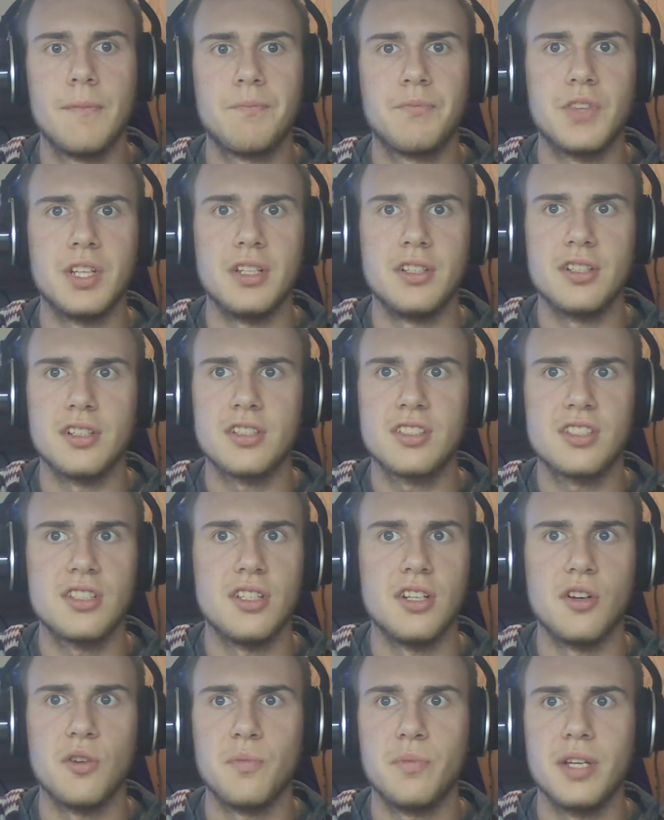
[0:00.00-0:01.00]
than just,
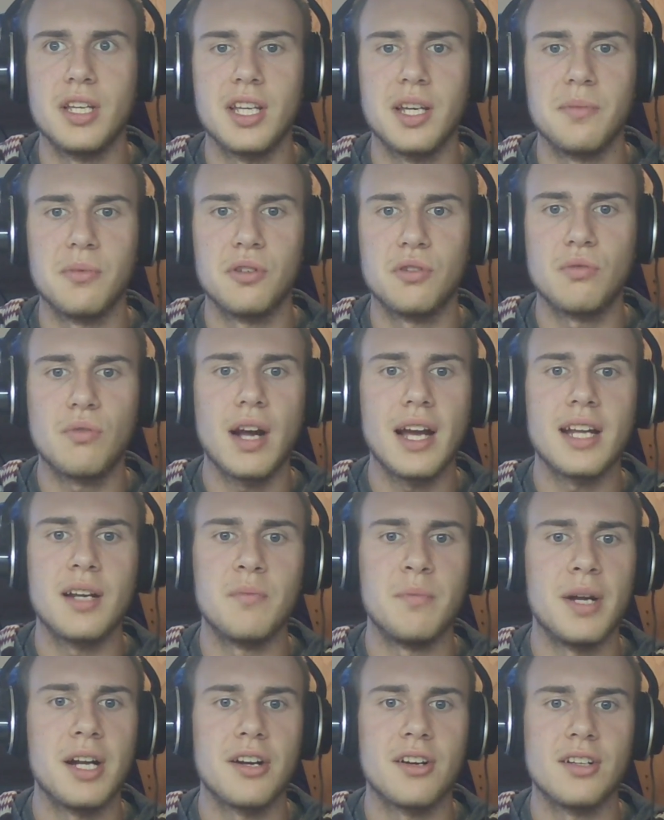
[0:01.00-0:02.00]
you know, being able to ride a
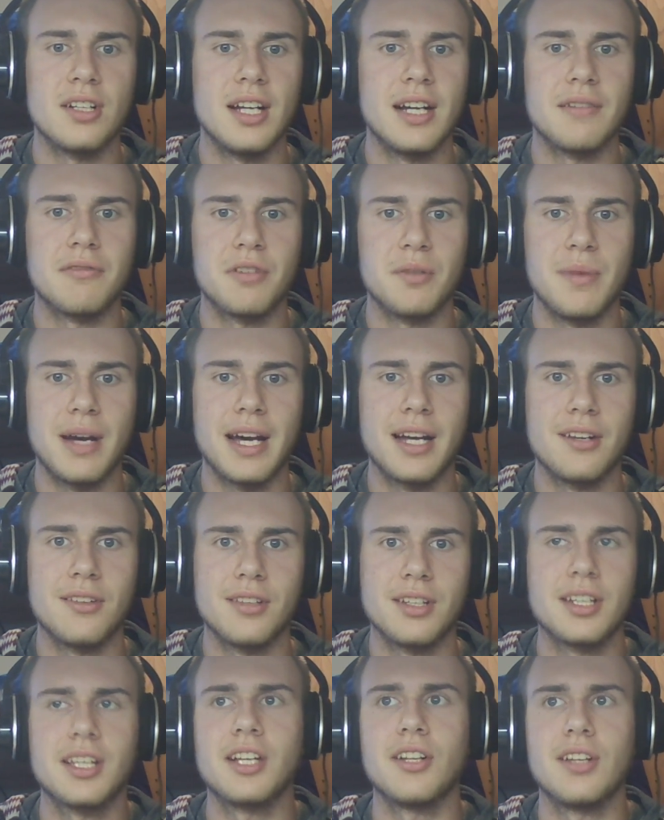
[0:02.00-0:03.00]
bear into every battle
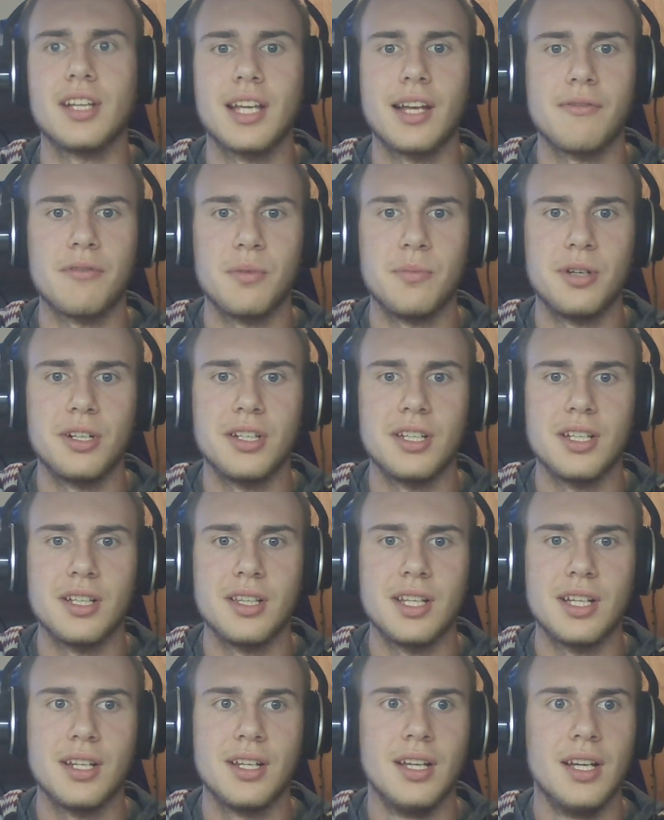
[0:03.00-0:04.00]
and killing everybody, and
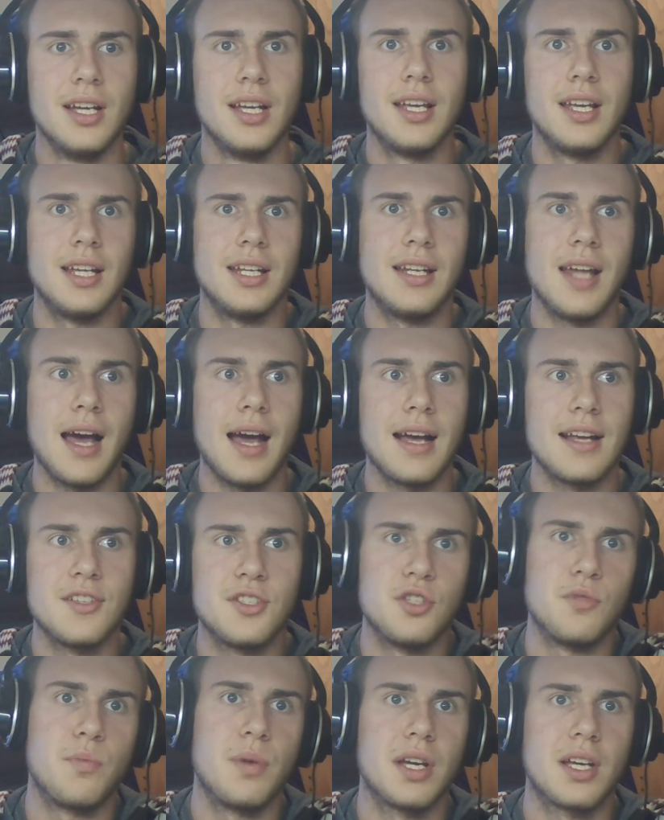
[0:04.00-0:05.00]
then it dies,
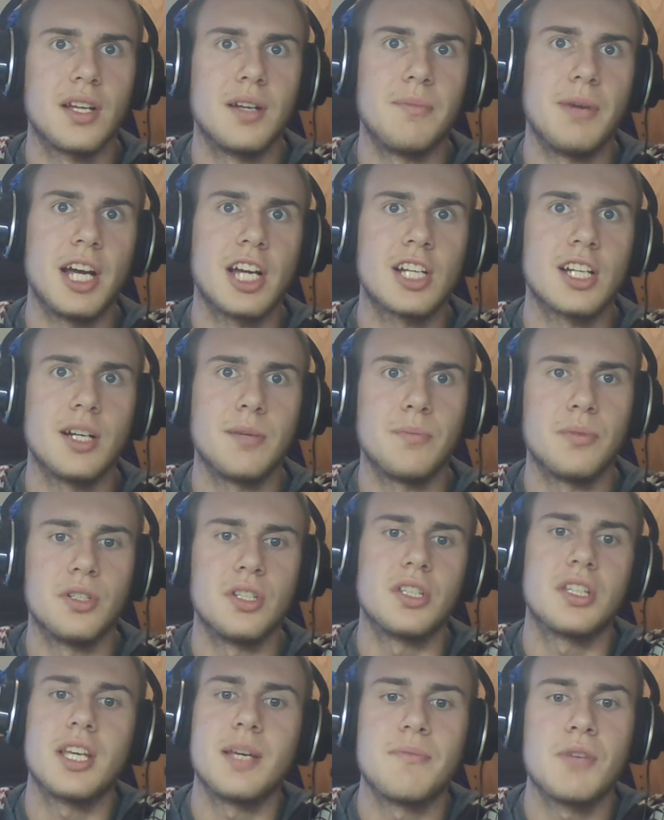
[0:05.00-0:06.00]
you pick it back up and
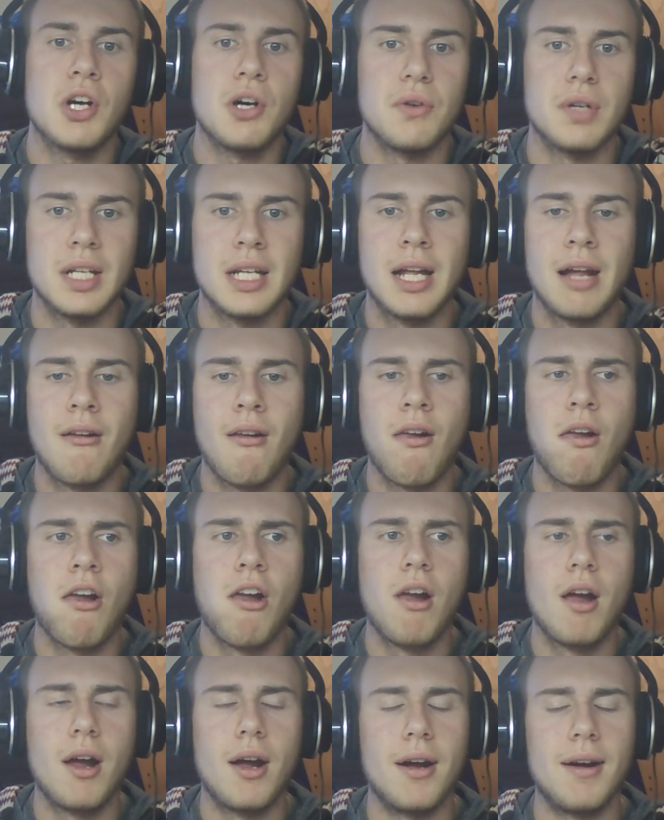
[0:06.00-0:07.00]
you keep going.
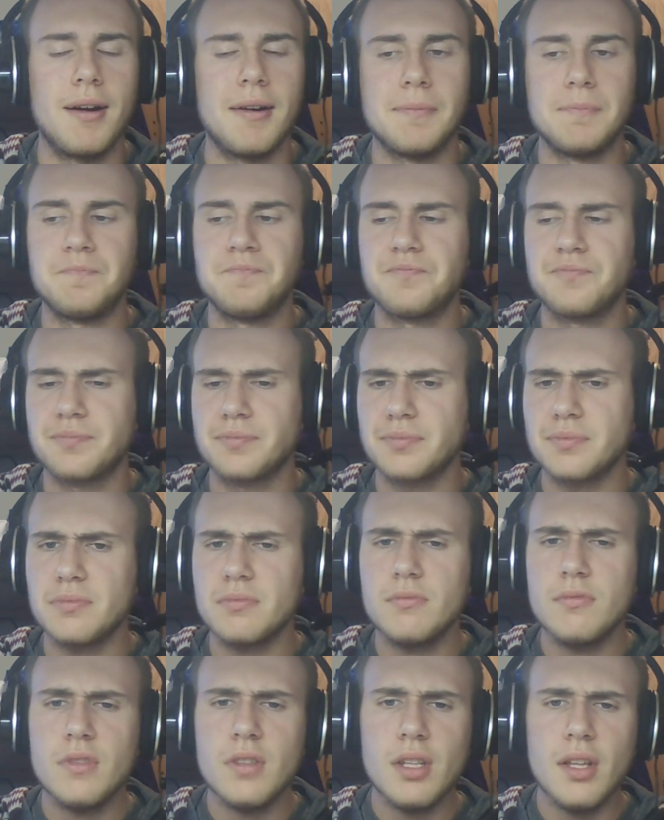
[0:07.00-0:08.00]

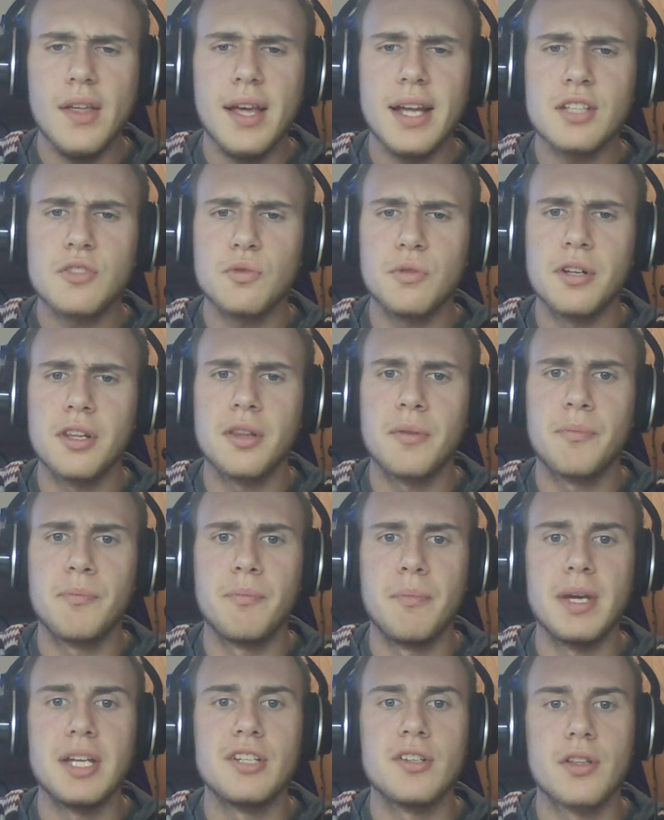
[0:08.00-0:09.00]
That's one of the
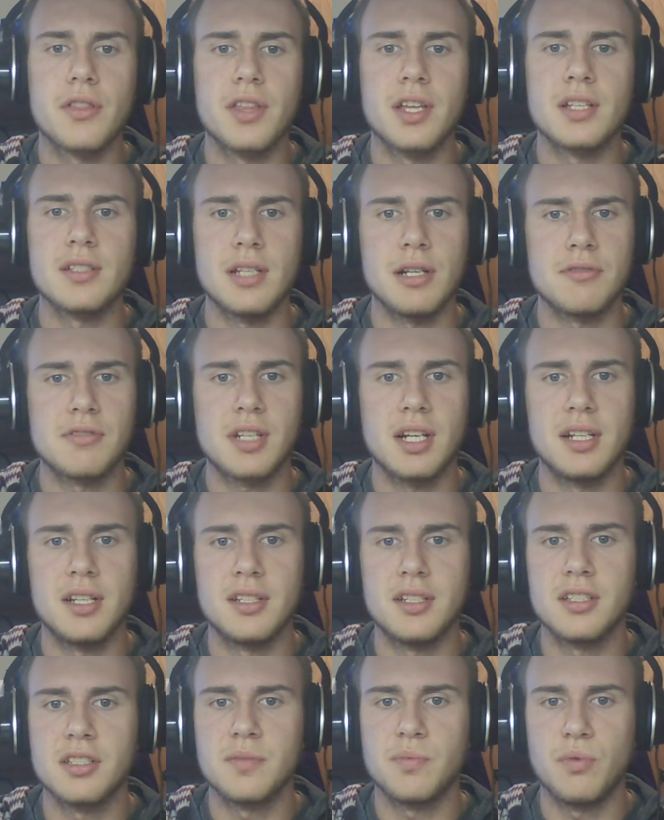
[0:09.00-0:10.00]
major things I was kind of
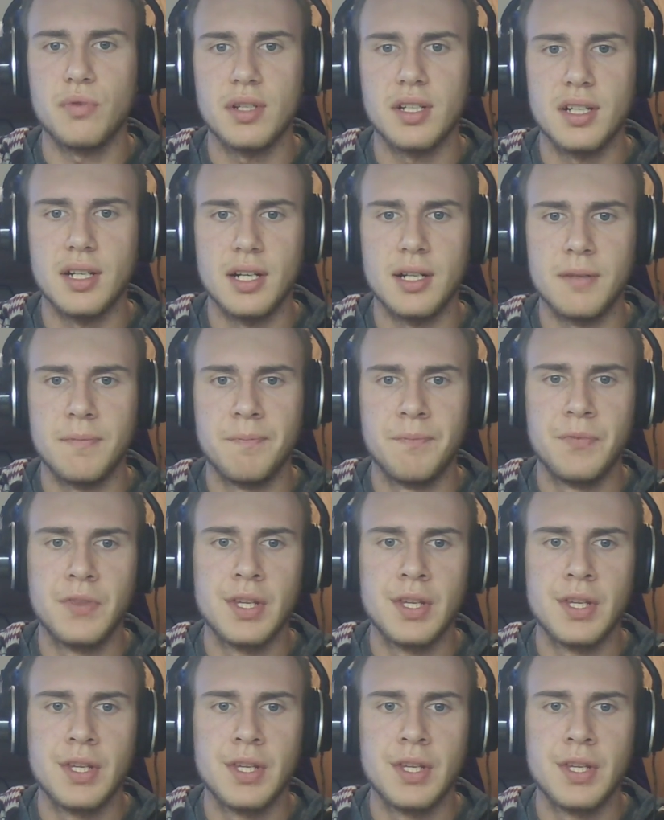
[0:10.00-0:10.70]
disappointed on.